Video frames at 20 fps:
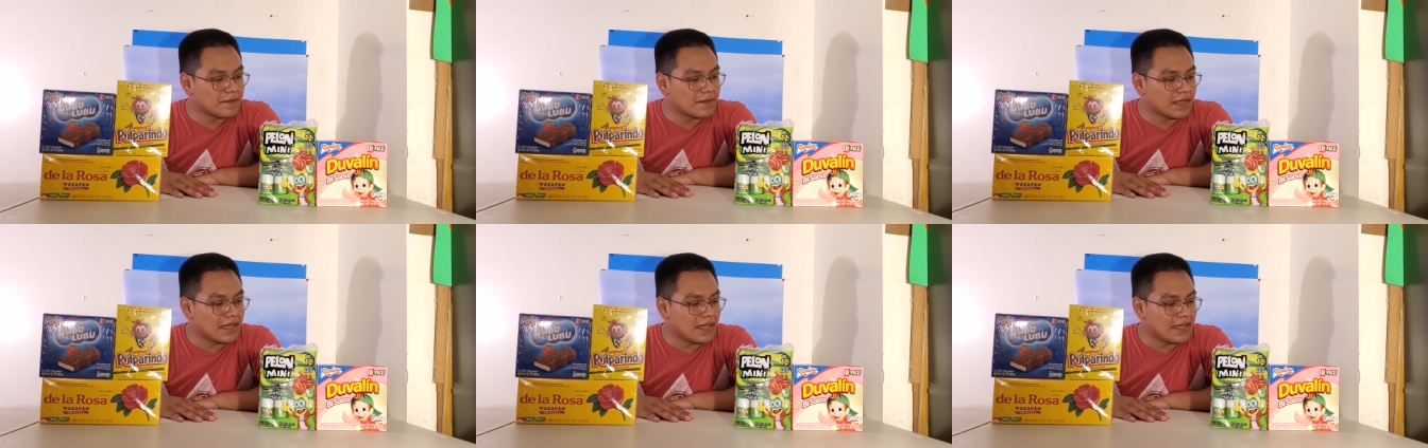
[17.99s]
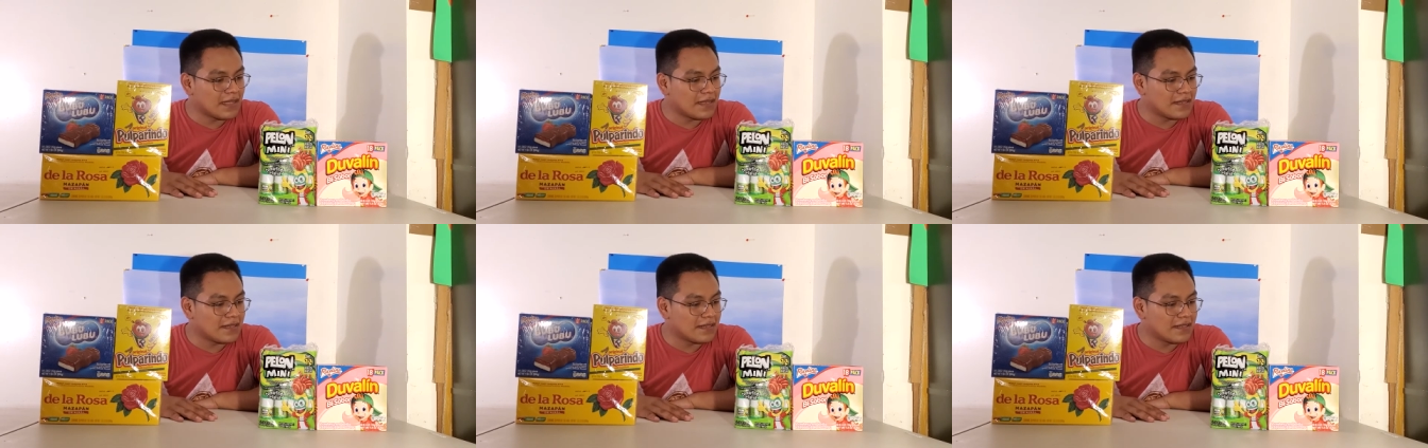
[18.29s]

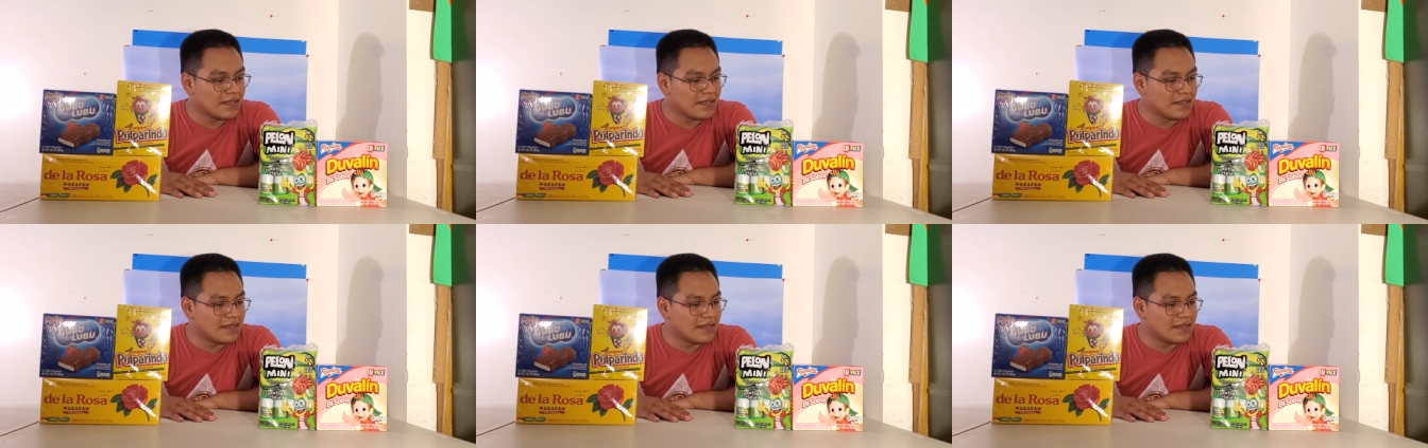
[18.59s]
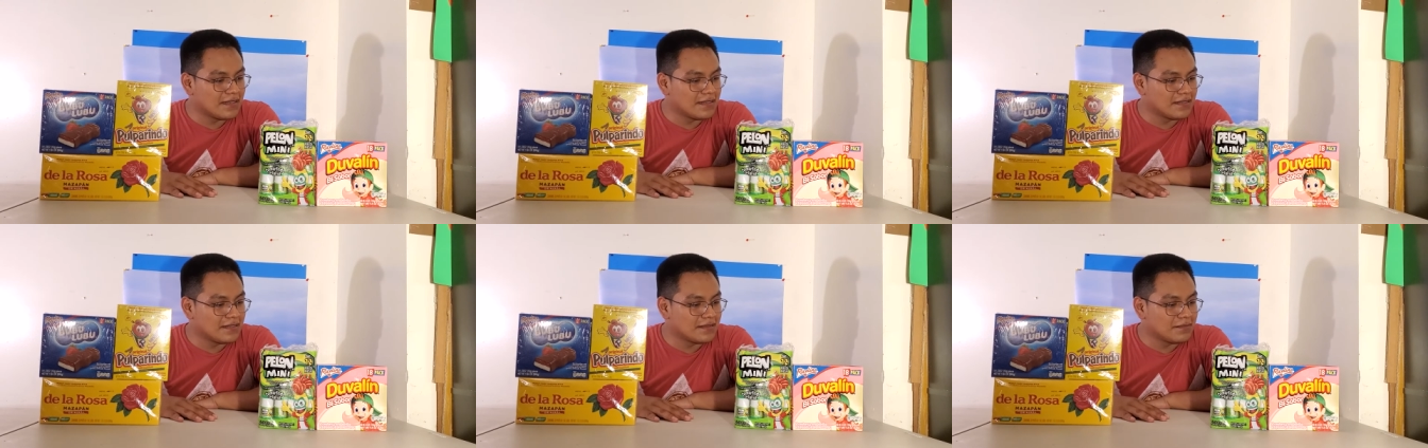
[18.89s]
and
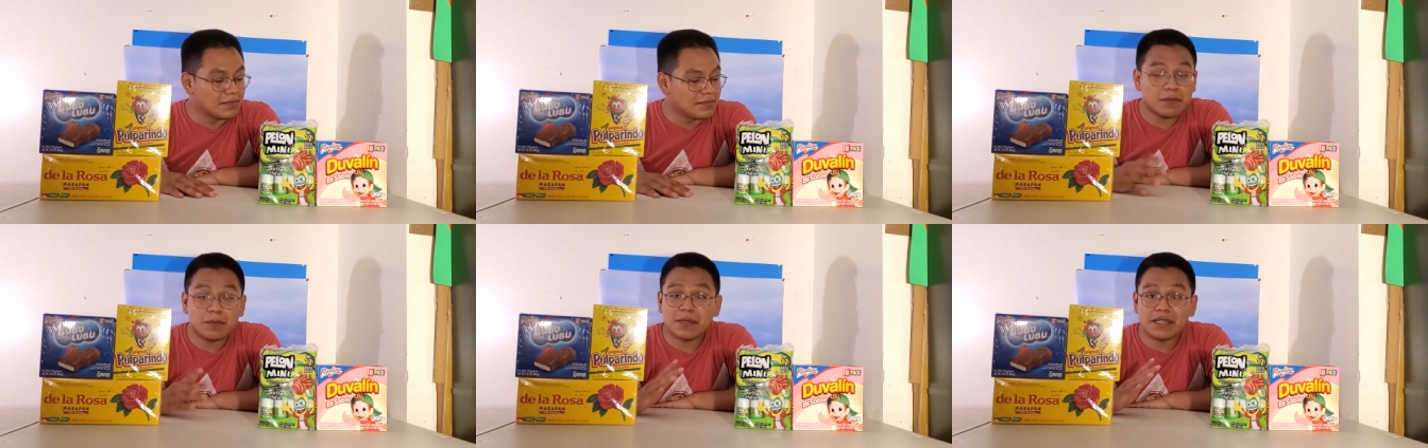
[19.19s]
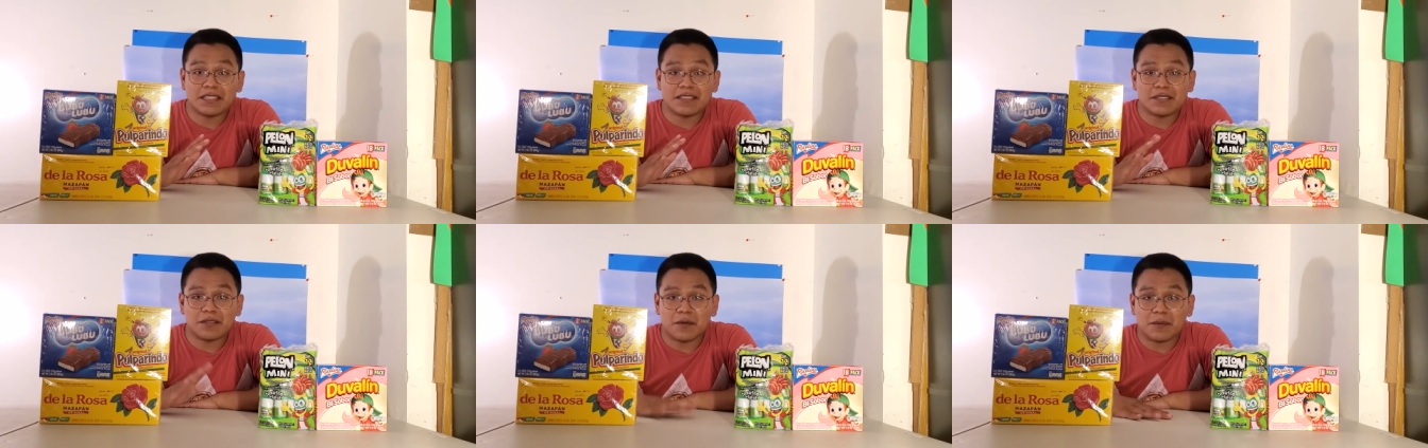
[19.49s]
uh, but we
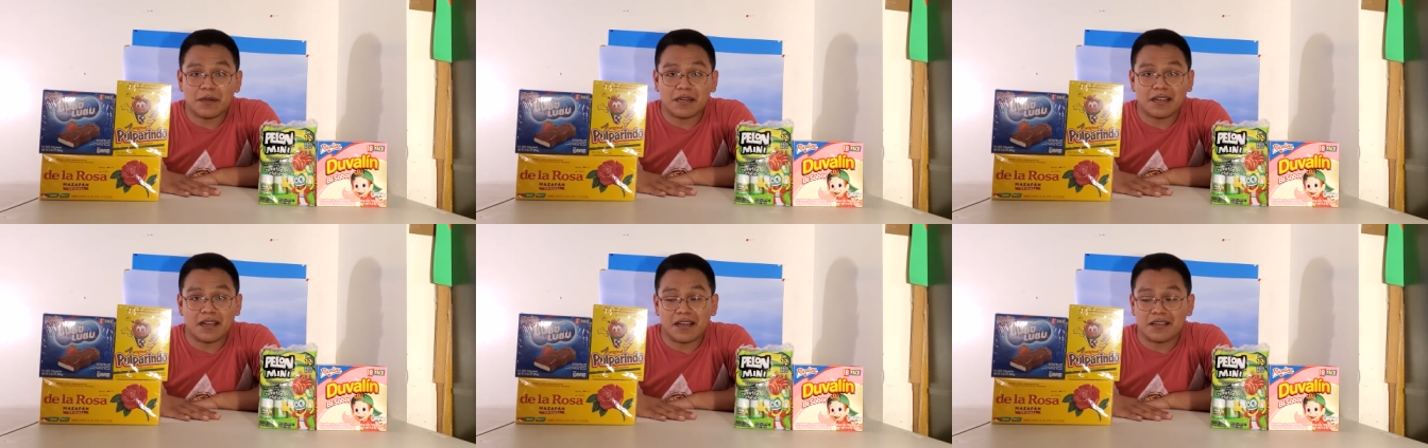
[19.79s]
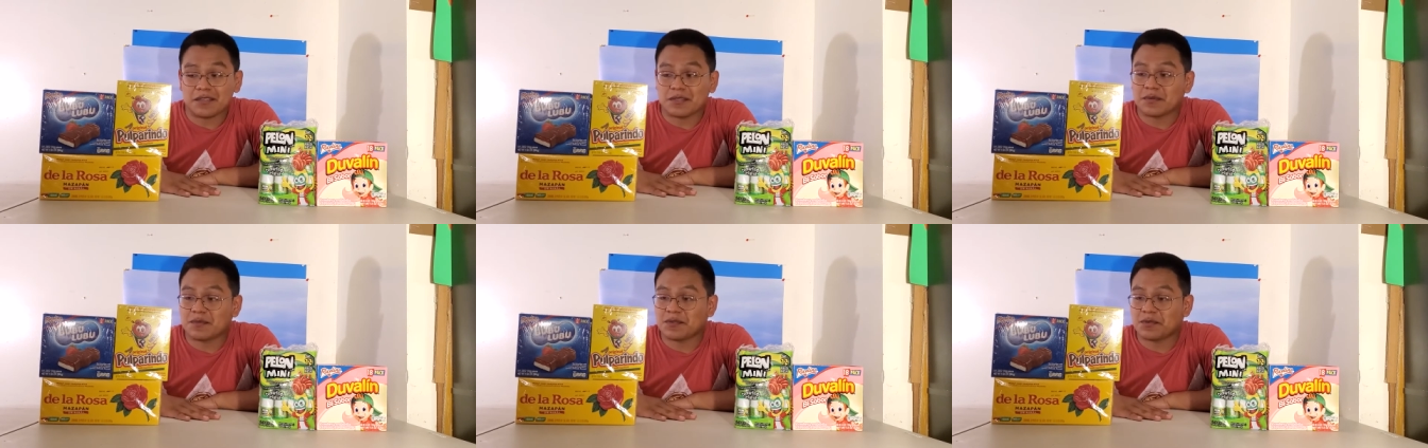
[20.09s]
can still wear
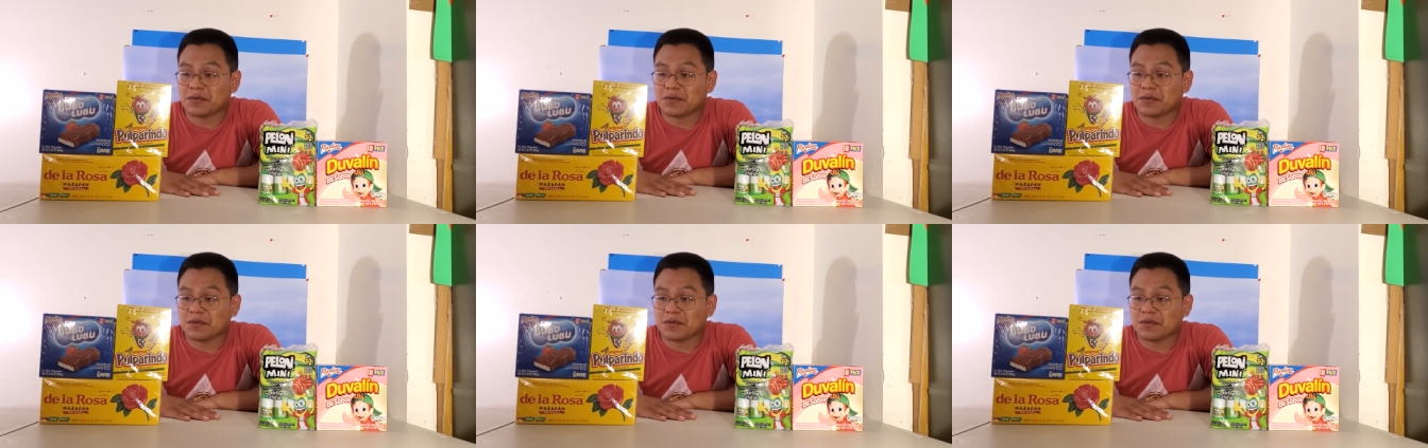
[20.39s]
costumes.